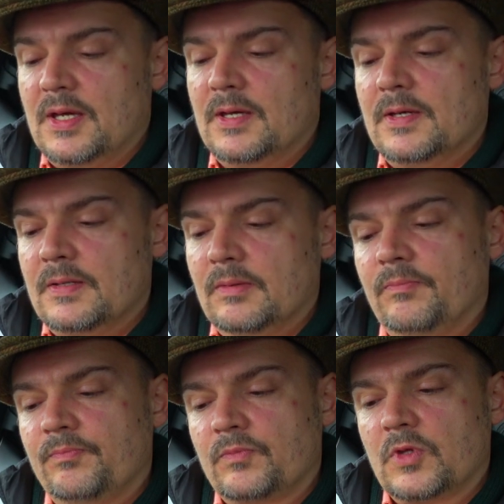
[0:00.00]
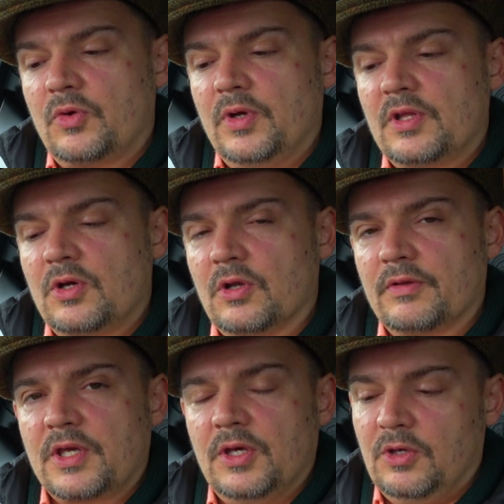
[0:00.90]
Um, the green, they call it
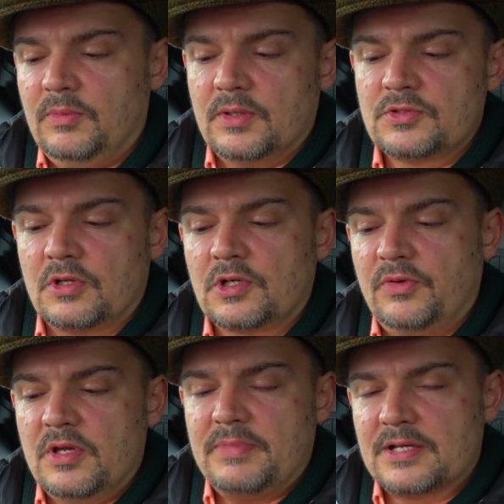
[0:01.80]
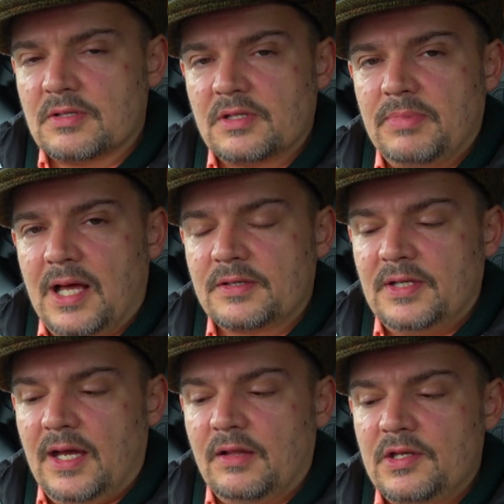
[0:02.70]
the Kermit, it's got the green bezel and the black
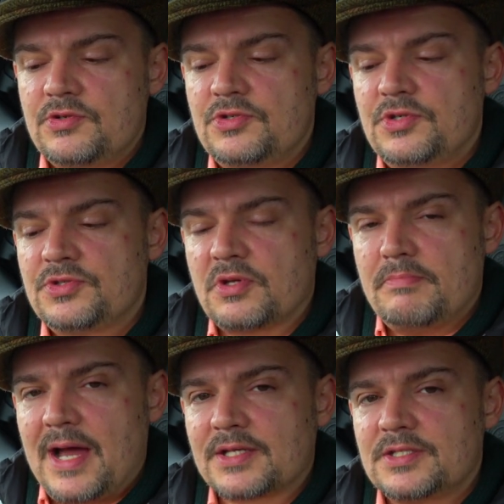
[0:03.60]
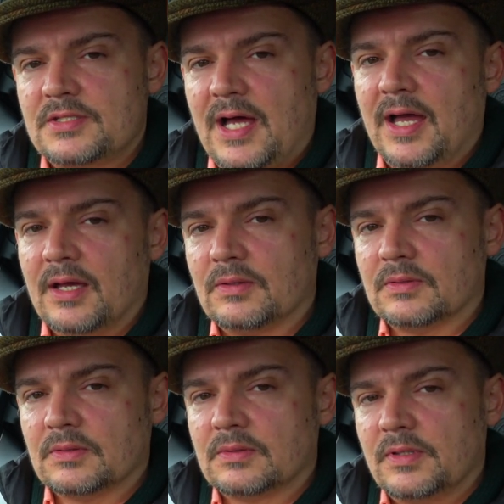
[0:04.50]
dial. They introduced a maxi
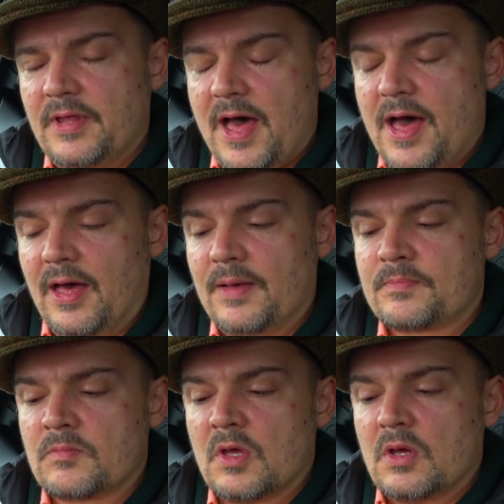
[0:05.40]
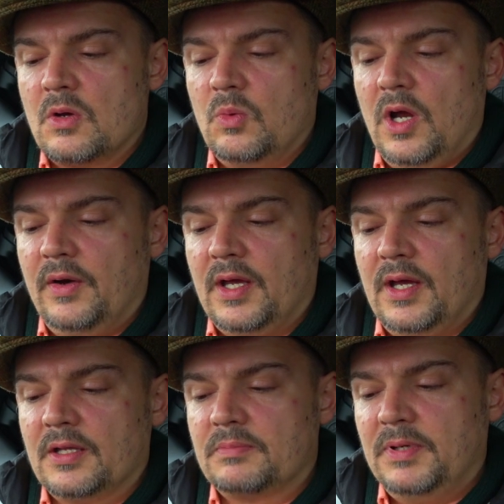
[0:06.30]
dial there where it
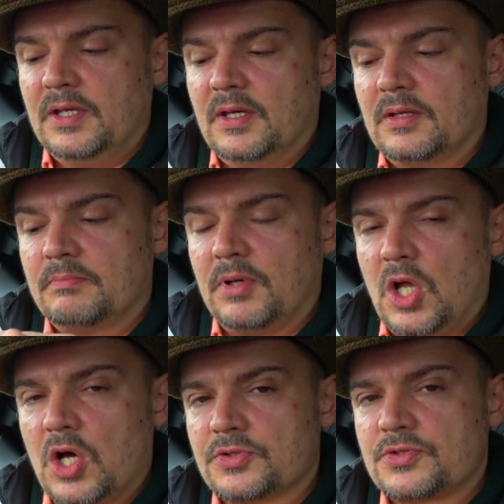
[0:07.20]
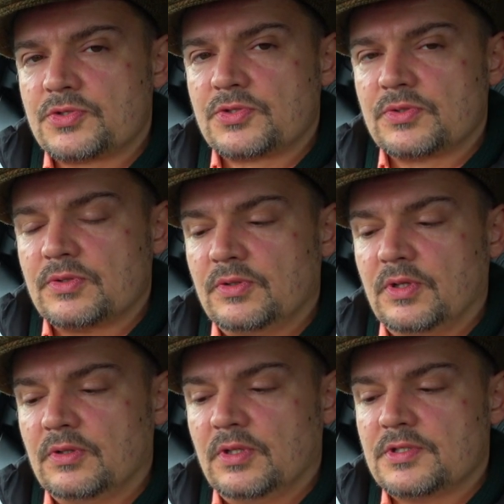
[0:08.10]
had bigger plots
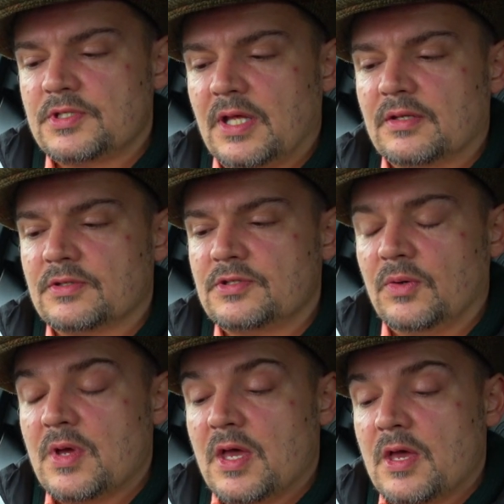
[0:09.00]
than, than standard. So